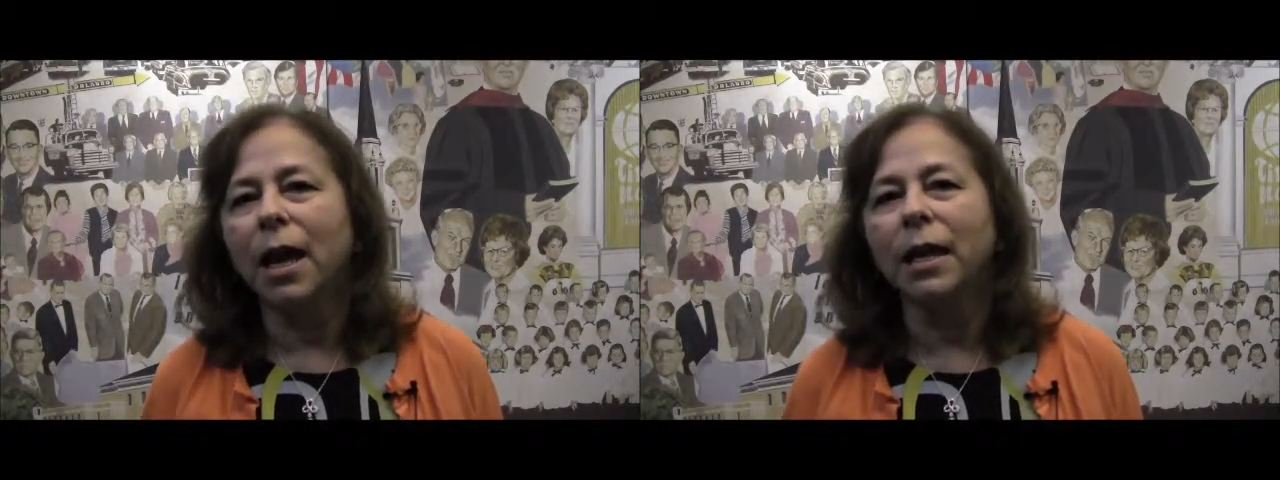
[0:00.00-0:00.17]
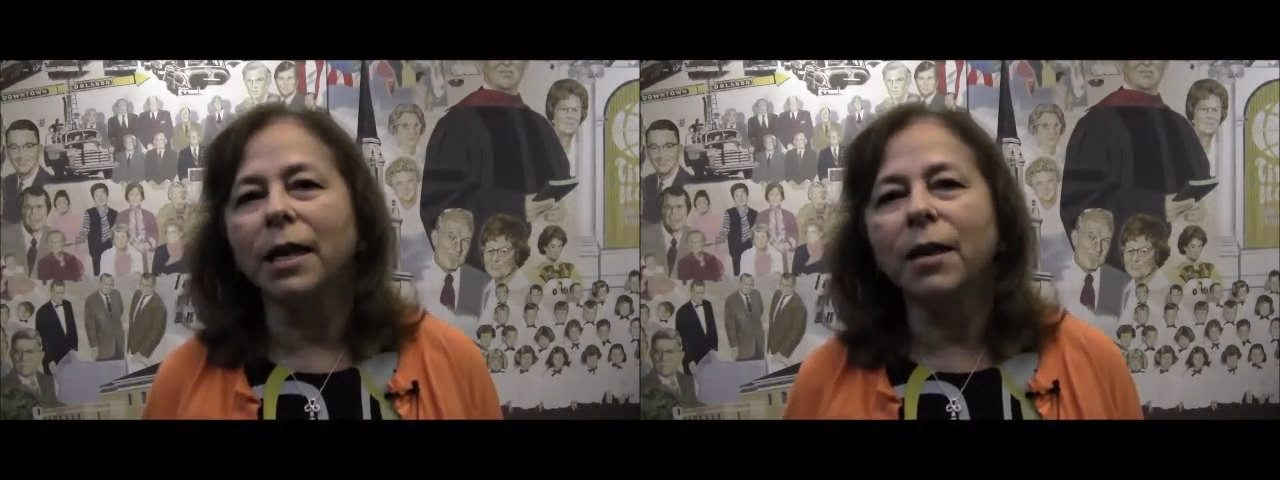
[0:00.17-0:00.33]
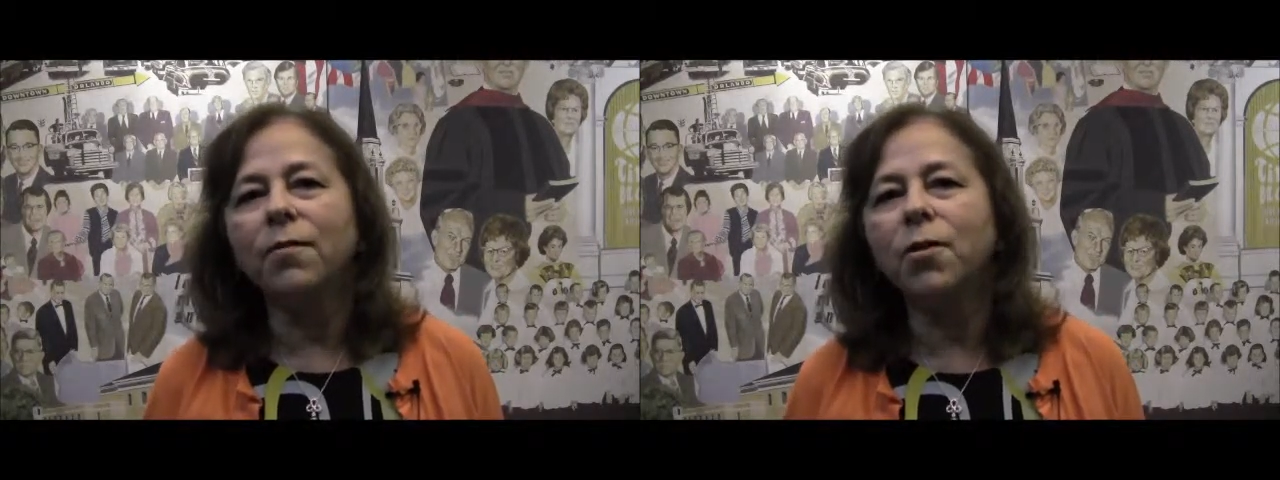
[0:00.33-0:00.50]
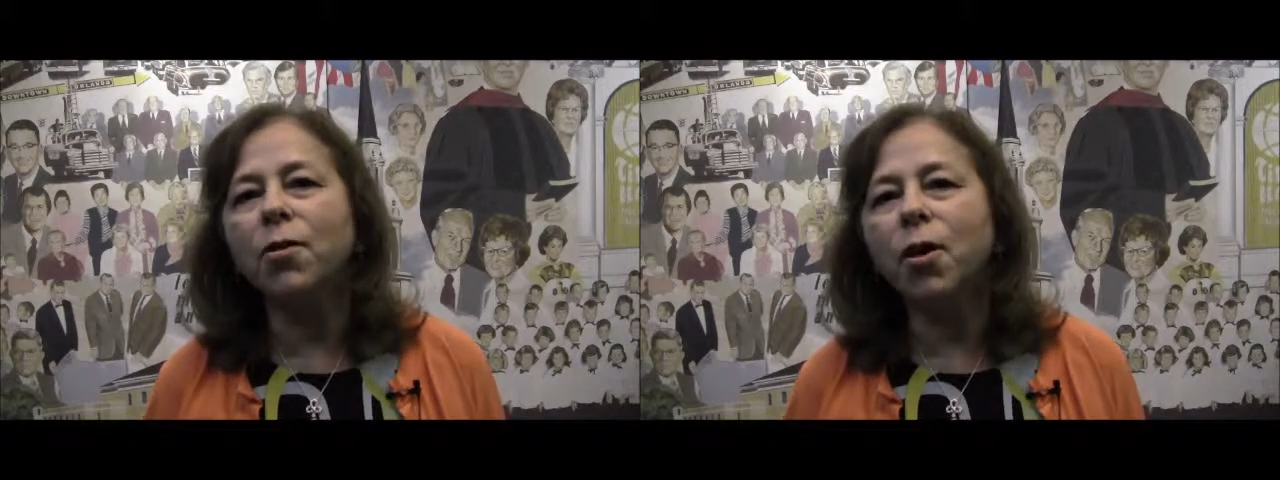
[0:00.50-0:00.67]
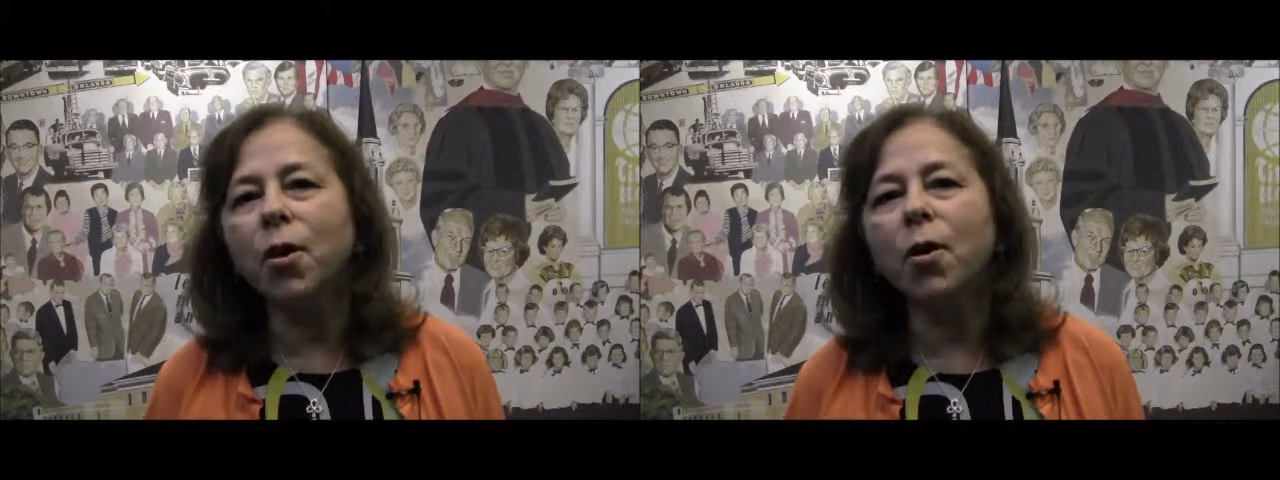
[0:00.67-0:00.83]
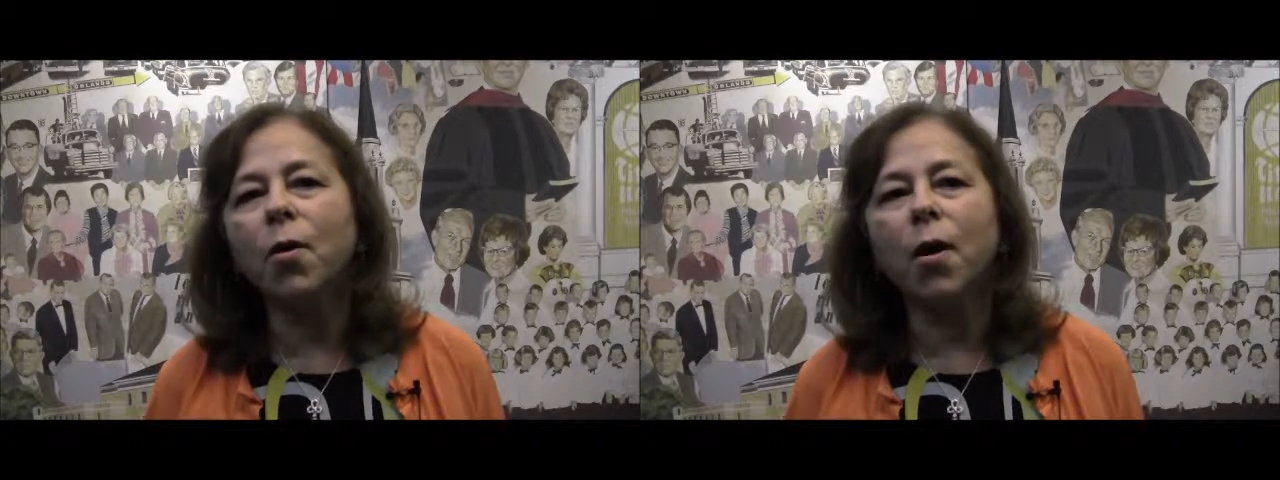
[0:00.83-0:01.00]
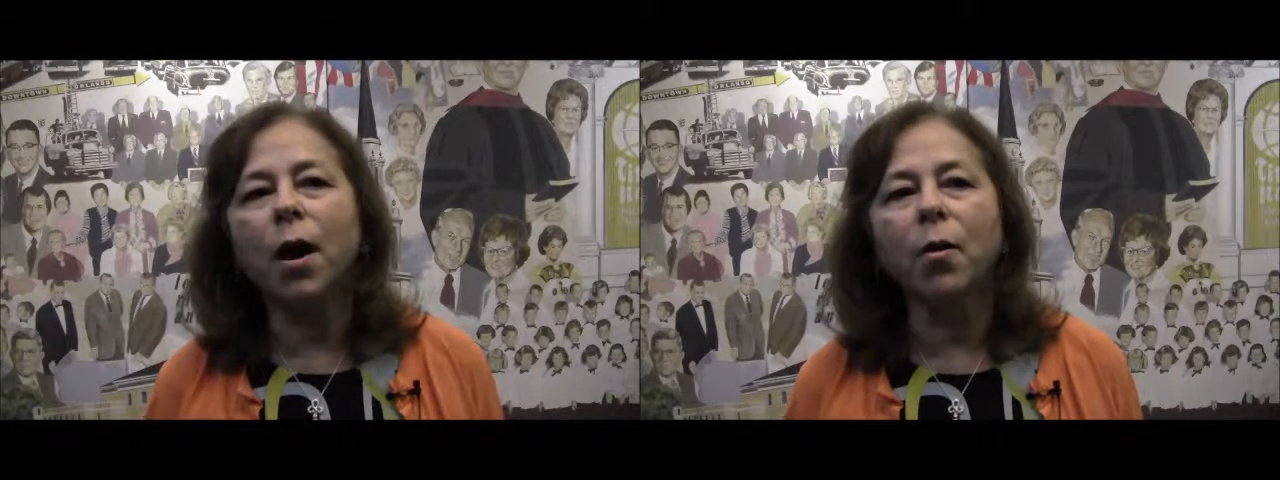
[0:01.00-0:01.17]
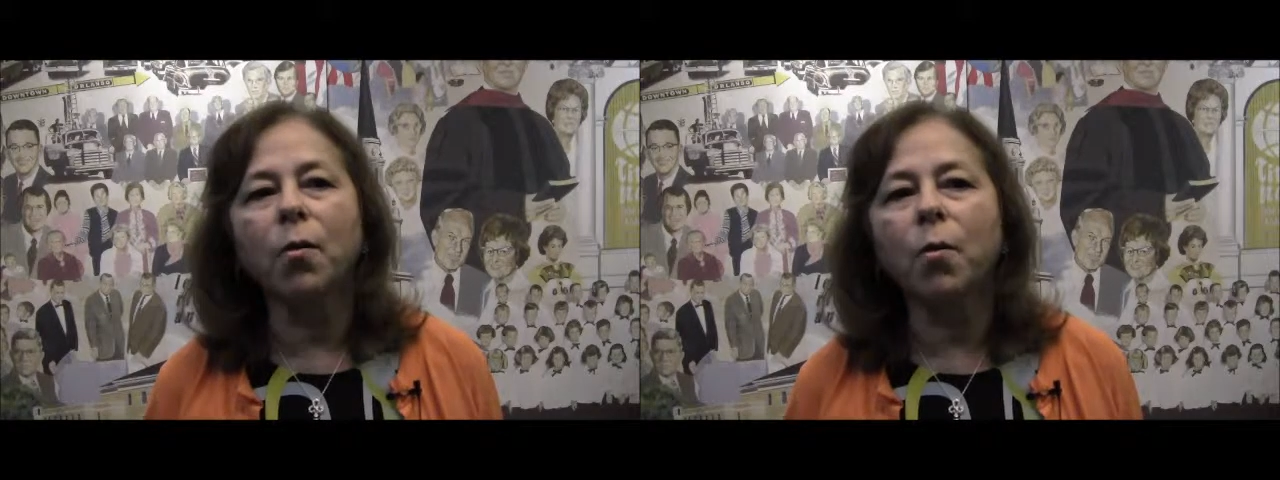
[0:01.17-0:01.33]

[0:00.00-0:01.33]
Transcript: And even though I